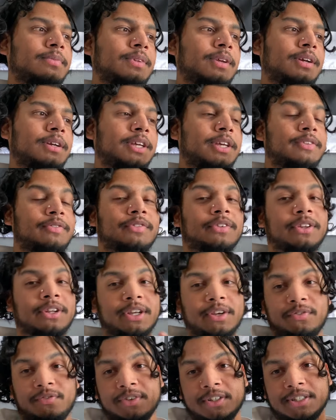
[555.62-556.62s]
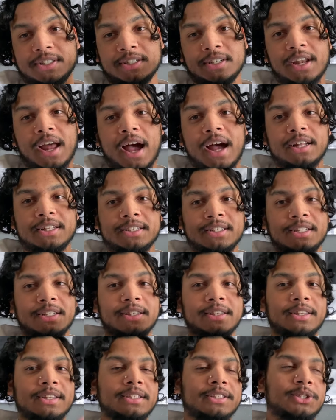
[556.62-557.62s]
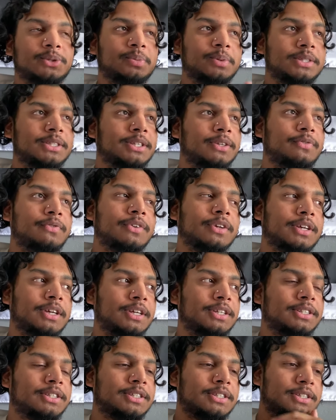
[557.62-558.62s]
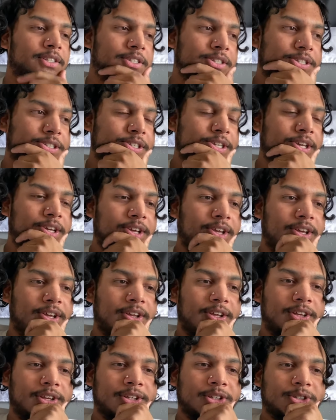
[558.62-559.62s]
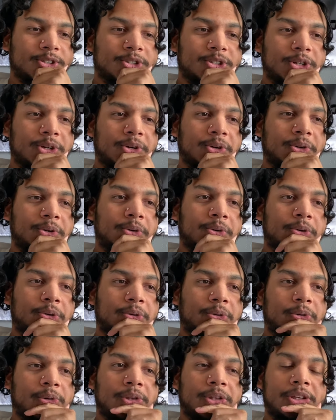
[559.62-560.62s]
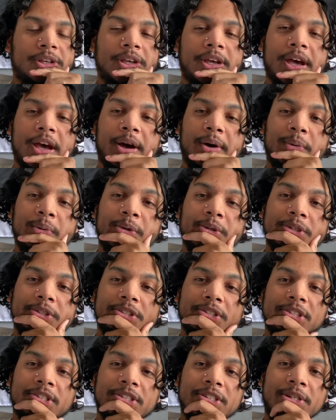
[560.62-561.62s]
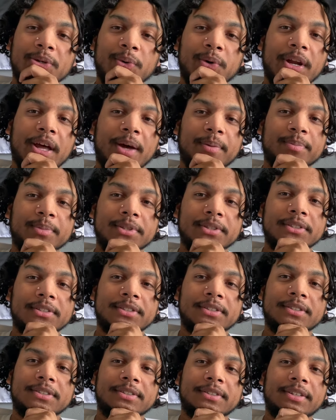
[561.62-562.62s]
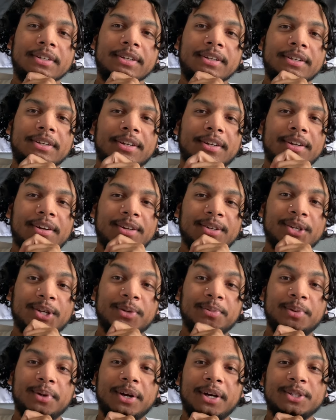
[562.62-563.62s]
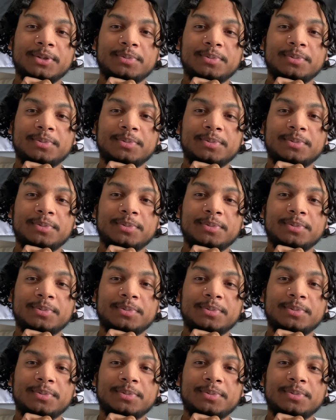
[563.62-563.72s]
even if it's not in this specific instance. So yeah, we'll just see what happens, and I'll keep you guys